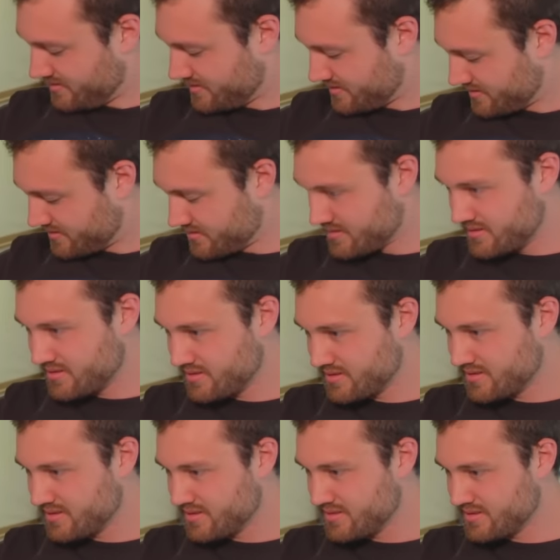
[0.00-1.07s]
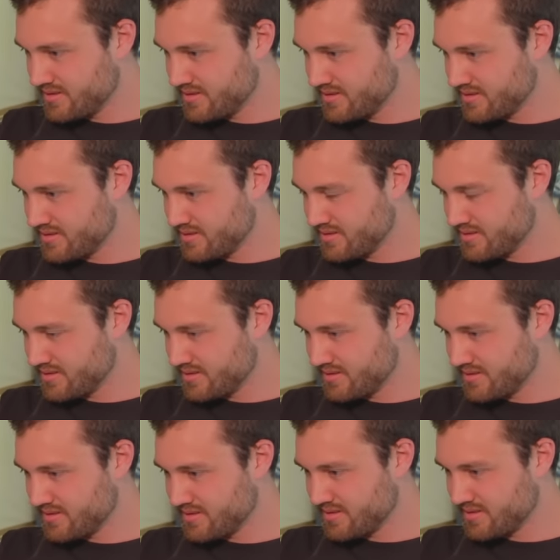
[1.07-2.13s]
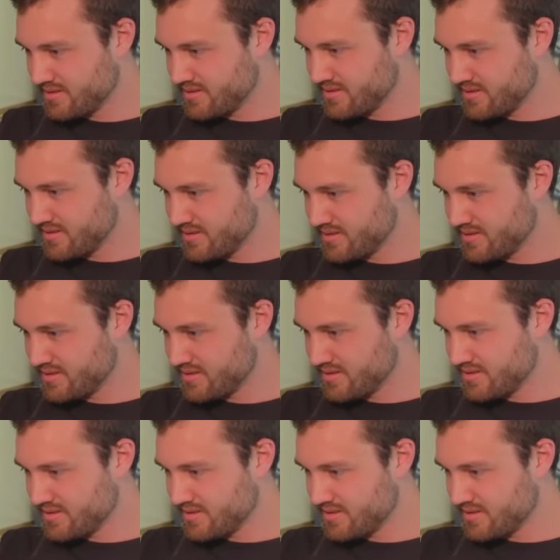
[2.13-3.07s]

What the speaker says: [no speech]